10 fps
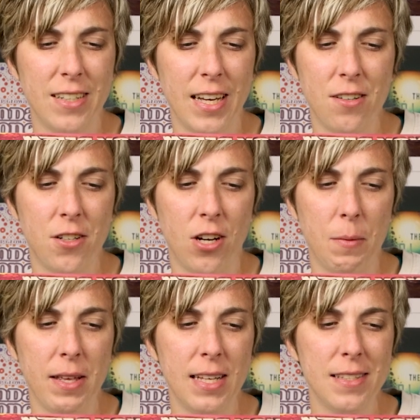I don't know.
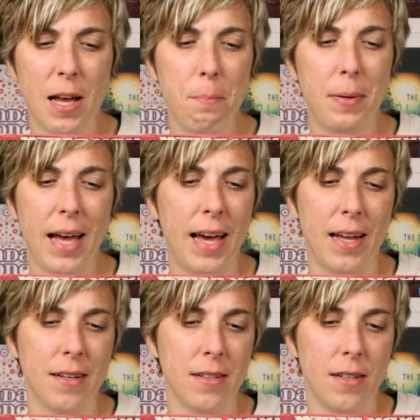I mean, it's not
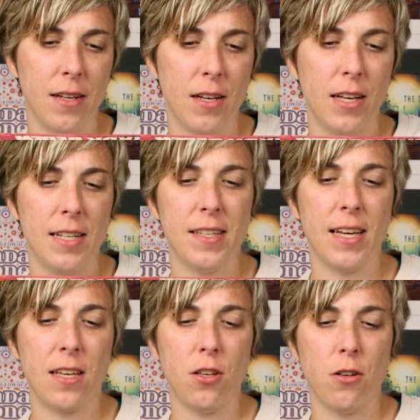bad. It's
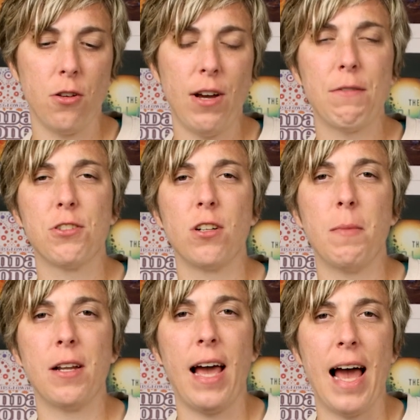like you have a
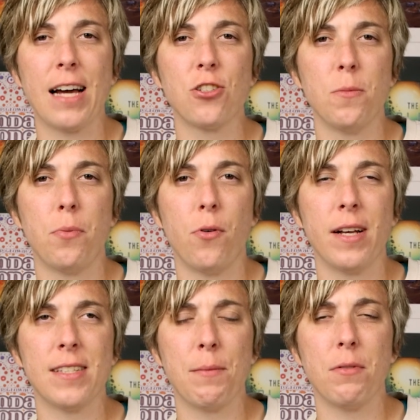certain amount of action
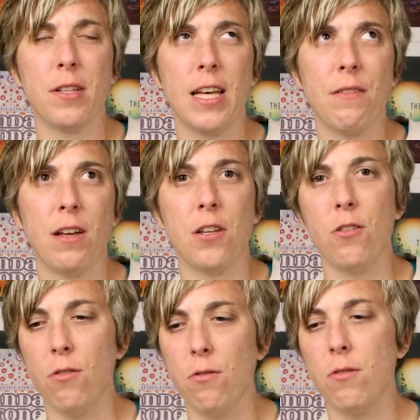points, I believe, and
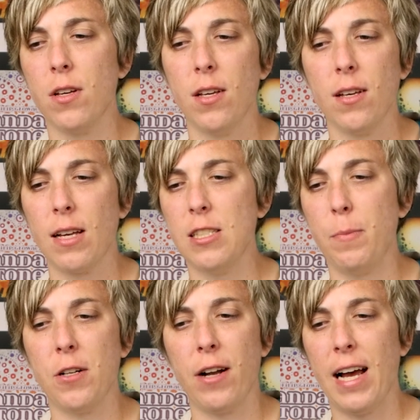you can
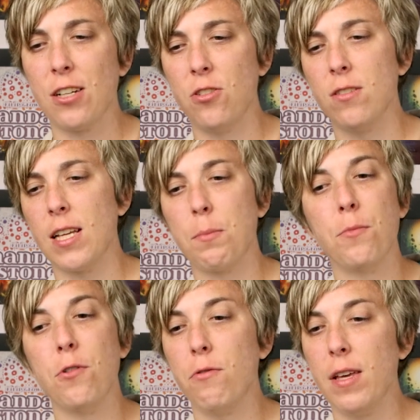spend your actions like
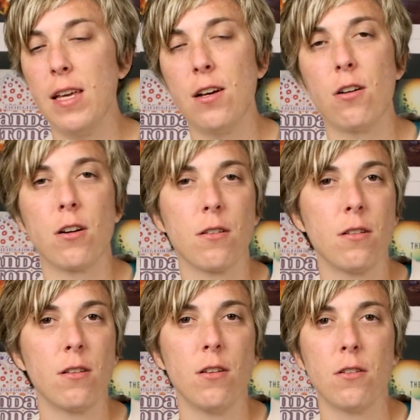moving or
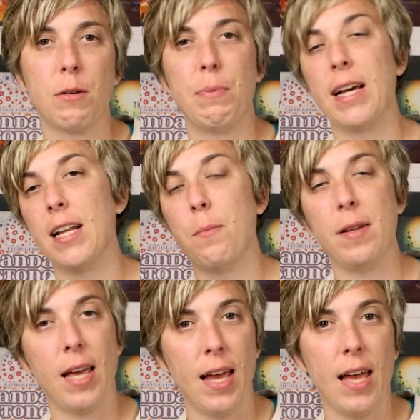picking up
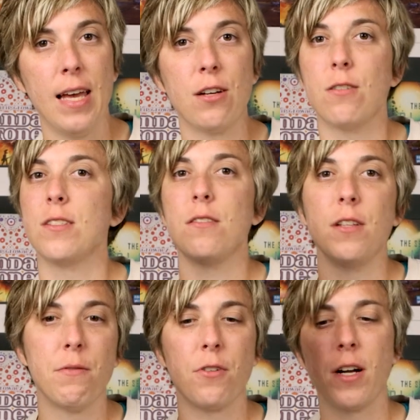an egg or
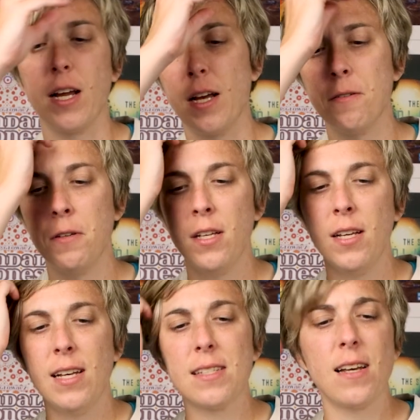delivering.
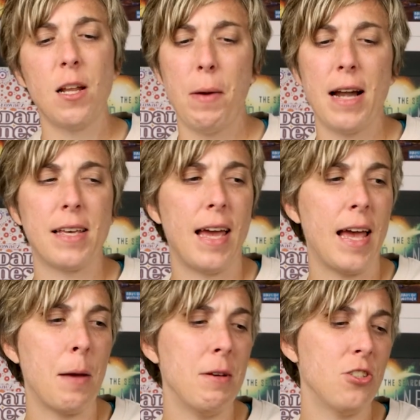It's not a bad
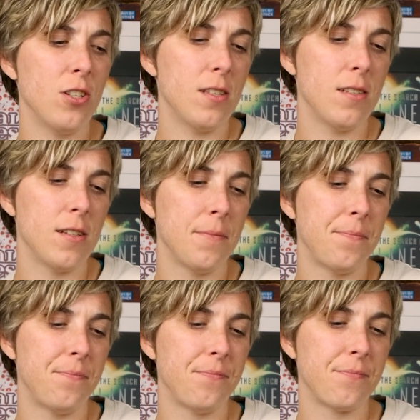game. It's just,
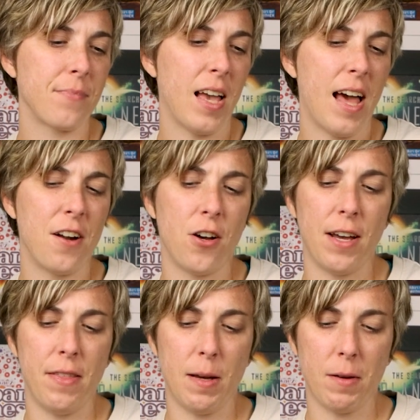I don't know.
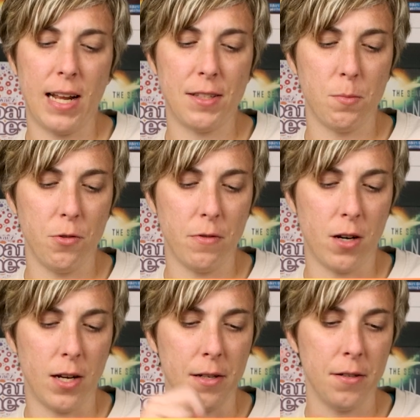I think I'm going to have to move
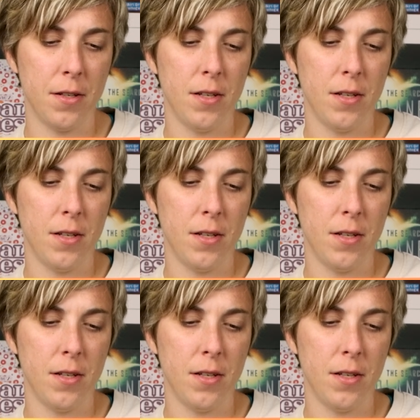on.